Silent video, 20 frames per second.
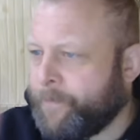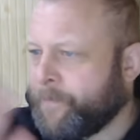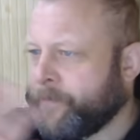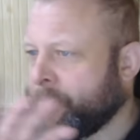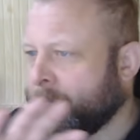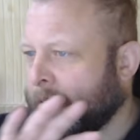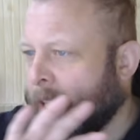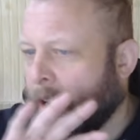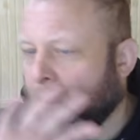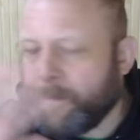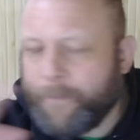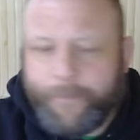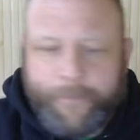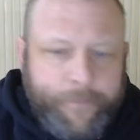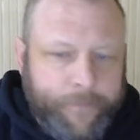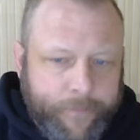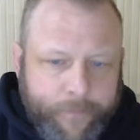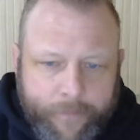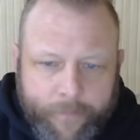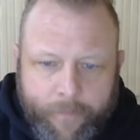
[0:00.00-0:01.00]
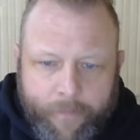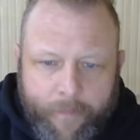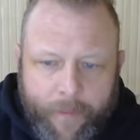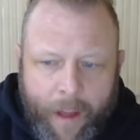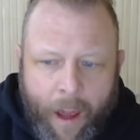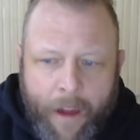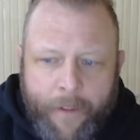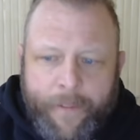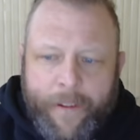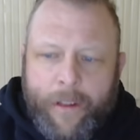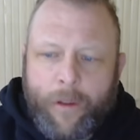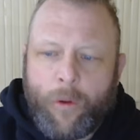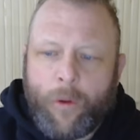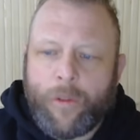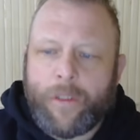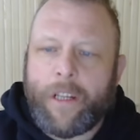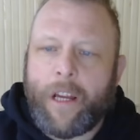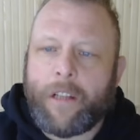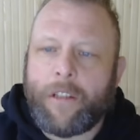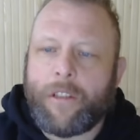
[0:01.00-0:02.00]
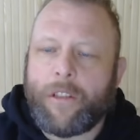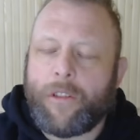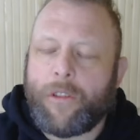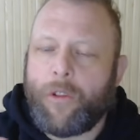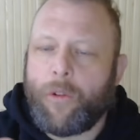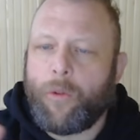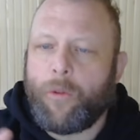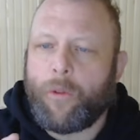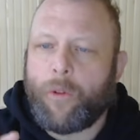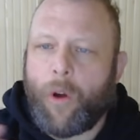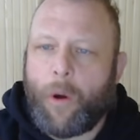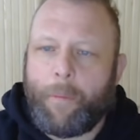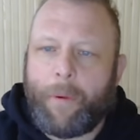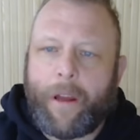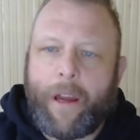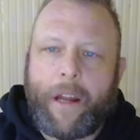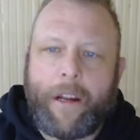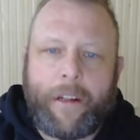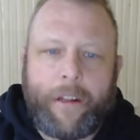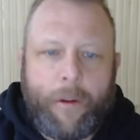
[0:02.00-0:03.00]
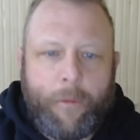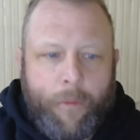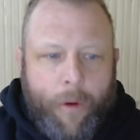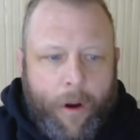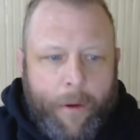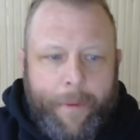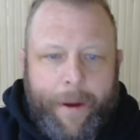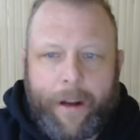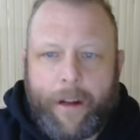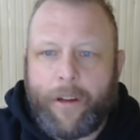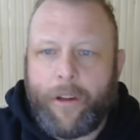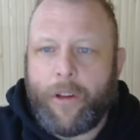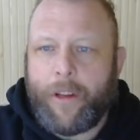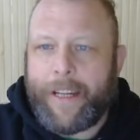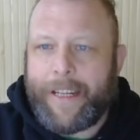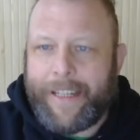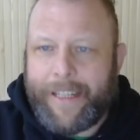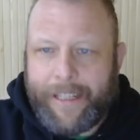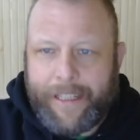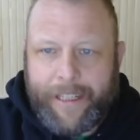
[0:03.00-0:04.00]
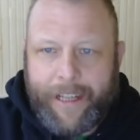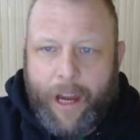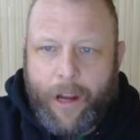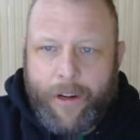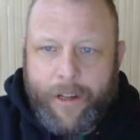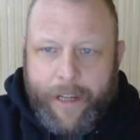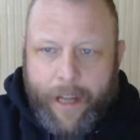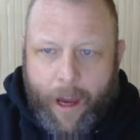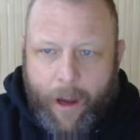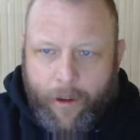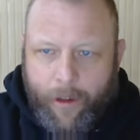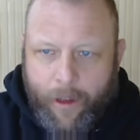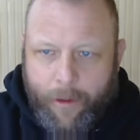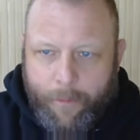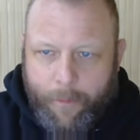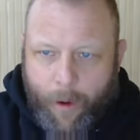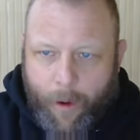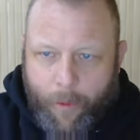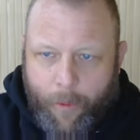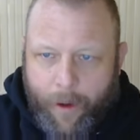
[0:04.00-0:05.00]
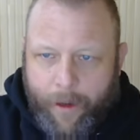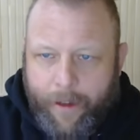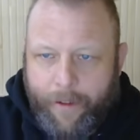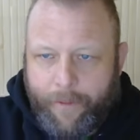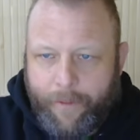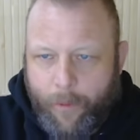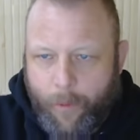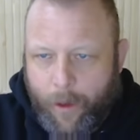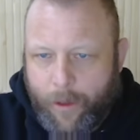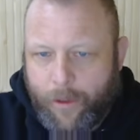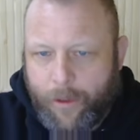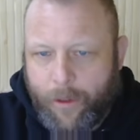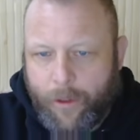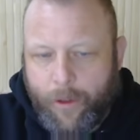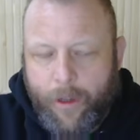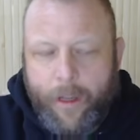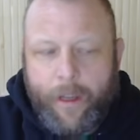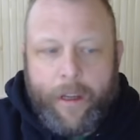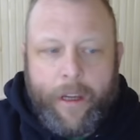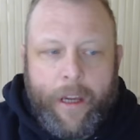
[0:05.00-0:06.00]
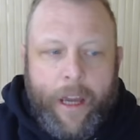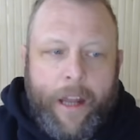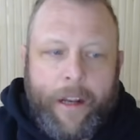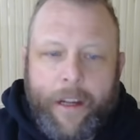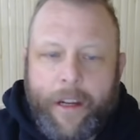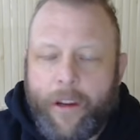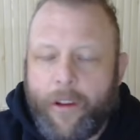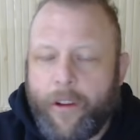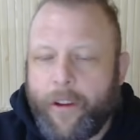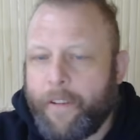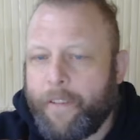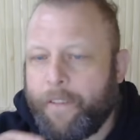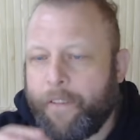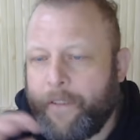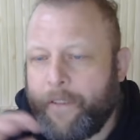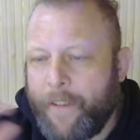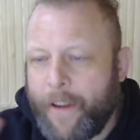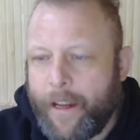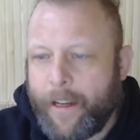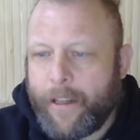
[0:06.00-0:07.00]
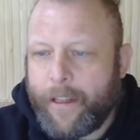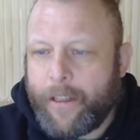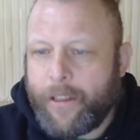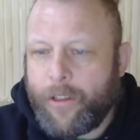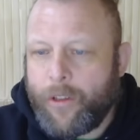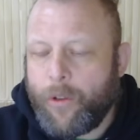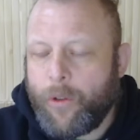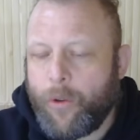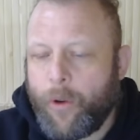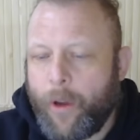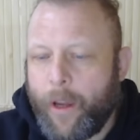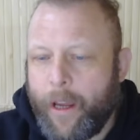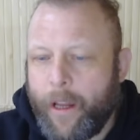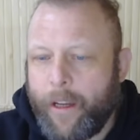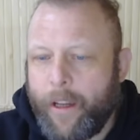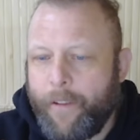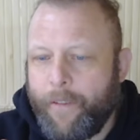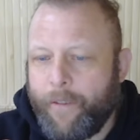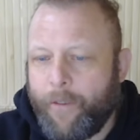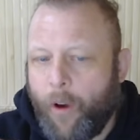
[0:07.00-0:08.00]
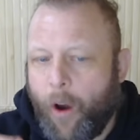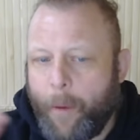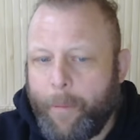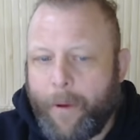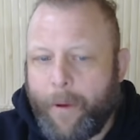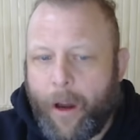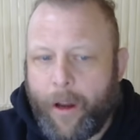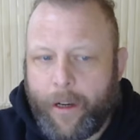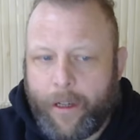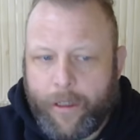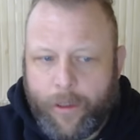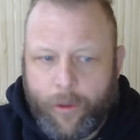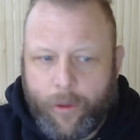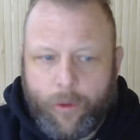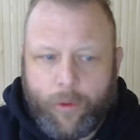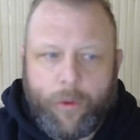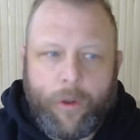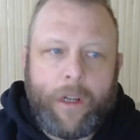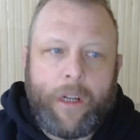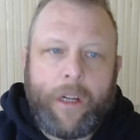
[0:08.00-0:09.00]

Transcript: Now, if it all sounds too complicated, don't worry about it. You can just go download my one if you want to, and then you can feed it to any vibe coding tool.